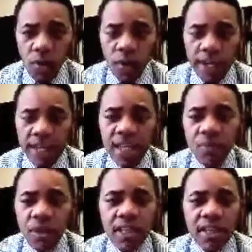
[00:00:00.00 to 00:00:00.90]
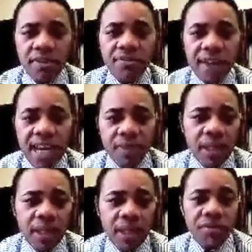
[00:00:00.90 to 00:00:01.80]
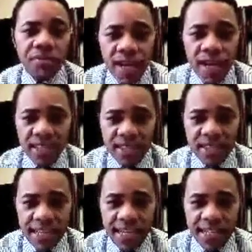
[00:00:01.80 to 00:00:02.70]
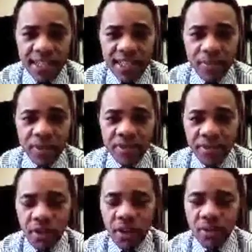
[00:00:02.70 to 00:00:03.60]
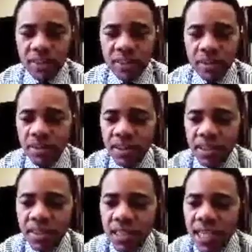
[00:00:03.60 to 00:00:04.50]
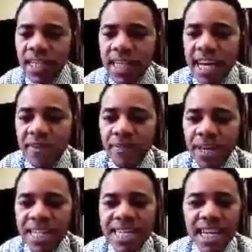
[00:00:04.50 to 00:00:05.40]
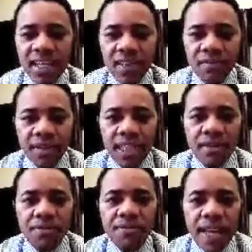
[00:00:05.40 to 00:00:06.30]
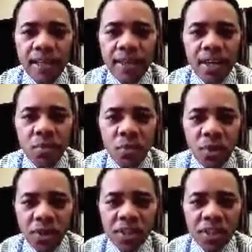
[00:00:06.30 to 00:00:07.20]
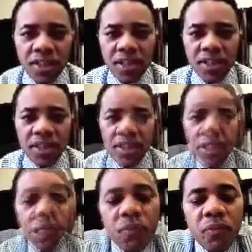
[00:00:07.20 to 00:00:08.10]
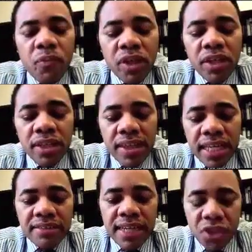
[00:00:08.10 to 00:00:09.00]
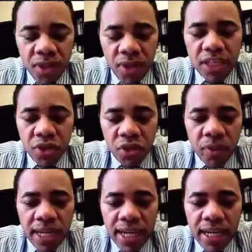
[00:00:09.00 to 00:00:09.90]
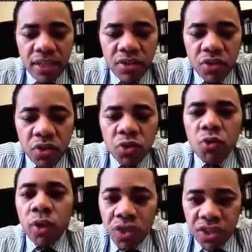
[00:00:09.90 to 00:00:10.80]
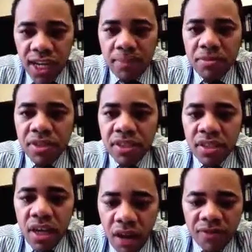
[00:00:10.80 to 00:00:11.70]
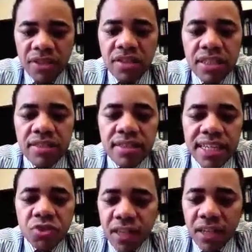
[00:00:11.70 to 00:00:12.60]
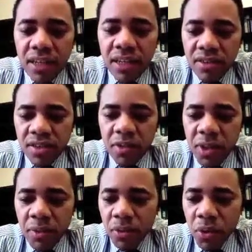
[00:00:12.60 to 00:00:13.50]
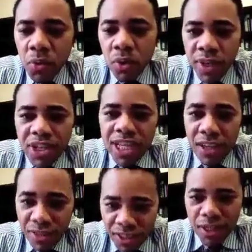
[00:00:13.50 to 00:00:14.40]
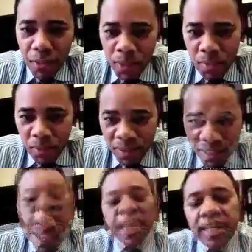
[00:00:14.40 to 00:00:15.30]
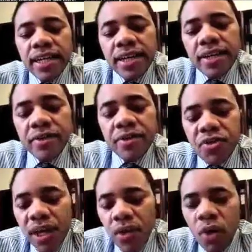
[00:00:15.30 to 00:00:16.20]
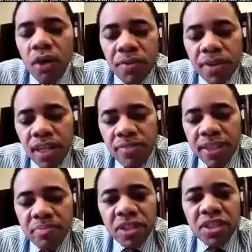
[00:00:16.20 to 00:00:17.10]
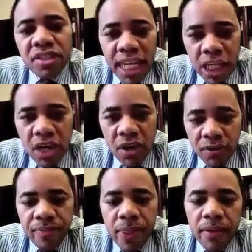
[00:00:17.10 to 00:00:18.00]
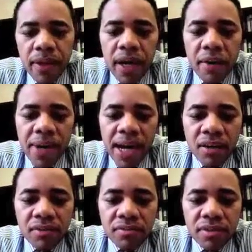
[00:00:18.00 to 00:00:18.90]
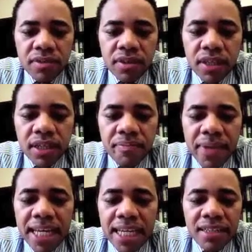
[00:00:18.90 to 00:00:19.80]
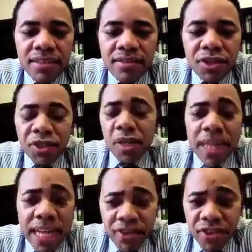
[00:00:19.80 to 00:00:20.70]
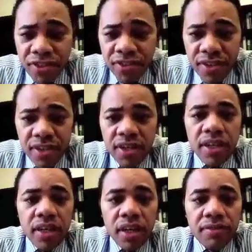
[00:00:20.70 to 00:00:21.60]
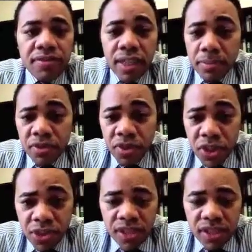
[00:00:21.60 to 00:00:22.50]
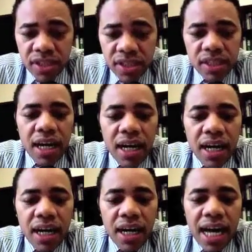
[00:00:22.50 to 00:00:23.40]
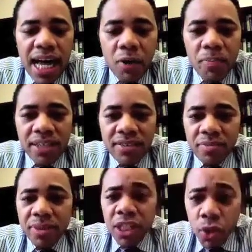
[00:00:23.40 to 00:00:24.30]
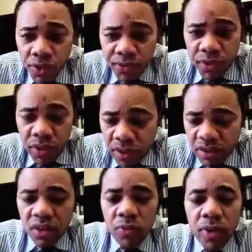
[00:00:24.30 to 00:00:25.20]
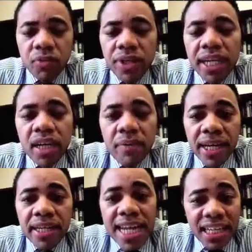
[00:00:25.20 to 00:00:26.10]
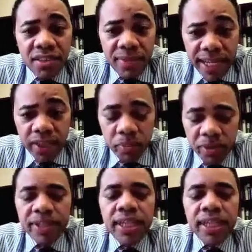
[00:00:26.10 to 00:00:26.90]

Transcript: You know, the rewards, again, is similar to the rewards seen as patients move from use to non-use. One of the things I try to do when I do workshops and conferences is reach out to the people who are reaching out to other people and try to offer them as much as I know about making determinations of substance use, how best to be useful to someone when they come in and ask for help.